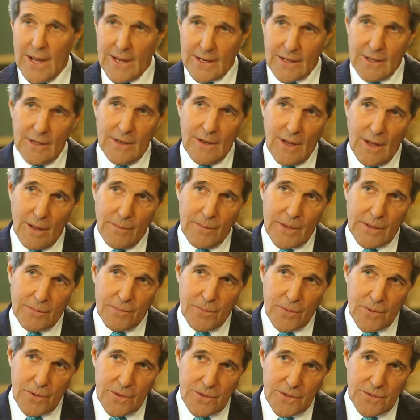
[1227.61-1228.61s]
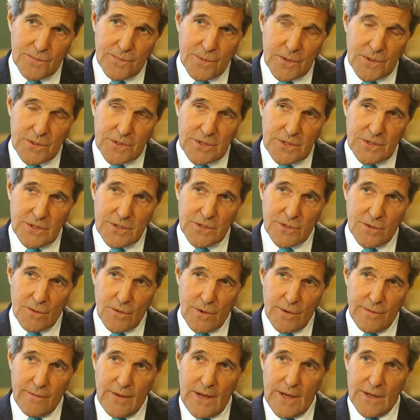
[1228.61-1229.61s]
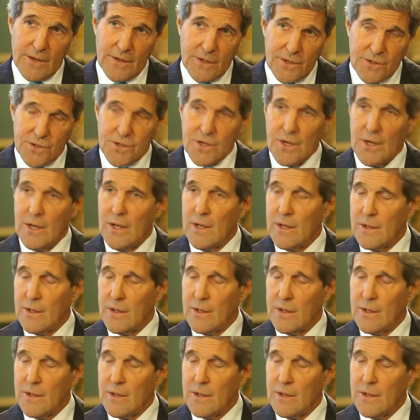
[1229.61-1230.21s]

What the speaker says: economic purposes or advantage